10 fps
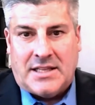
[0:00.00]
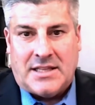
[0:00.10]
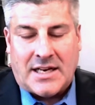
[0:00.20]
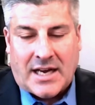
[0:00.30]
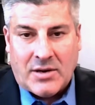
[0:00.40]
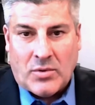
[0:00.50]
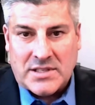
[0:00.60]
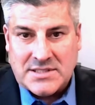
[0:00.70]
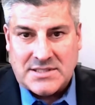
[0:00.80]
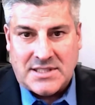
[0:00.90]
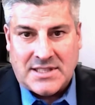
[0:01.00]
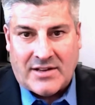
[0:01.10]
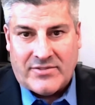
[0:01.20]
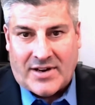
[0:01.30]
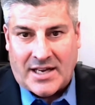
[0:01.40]
And I want to see
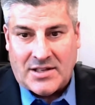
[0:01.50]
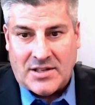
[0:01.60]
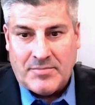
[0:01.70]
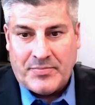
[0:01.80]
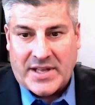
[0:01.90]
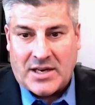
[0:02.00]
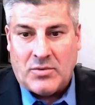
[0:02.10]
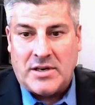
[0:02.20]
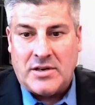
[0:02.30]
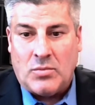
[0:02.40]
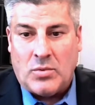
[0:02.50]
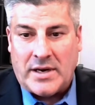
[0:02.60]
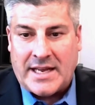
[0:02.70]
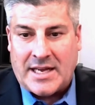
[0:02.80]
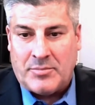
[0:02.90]
that file. I want to know what
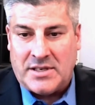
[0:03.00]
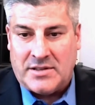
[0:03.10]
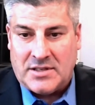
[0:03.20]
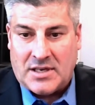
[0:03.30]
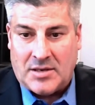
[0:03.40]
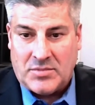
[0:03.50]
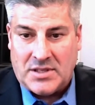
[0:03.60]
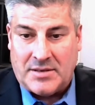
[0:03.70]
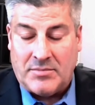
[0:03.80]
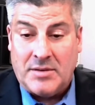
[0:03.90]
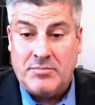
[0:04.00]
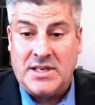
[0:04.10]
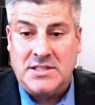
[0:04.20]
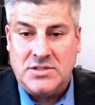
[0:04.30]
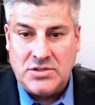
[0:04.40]
happened in the comp claim,
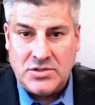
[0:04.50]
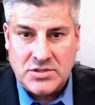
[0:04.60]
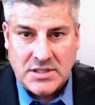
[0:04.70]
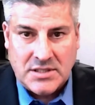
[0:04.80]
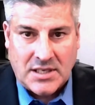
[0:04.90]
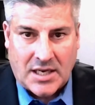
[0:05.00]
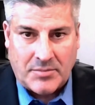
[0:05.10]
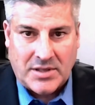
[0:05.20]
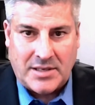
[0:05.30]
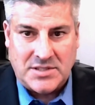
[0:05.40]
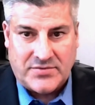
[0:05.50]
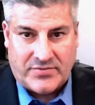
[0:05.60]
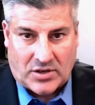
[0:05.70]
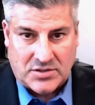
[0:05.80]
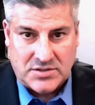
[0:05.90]
because usually the comp claim is
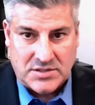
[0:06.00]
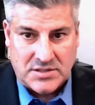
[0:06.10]
first.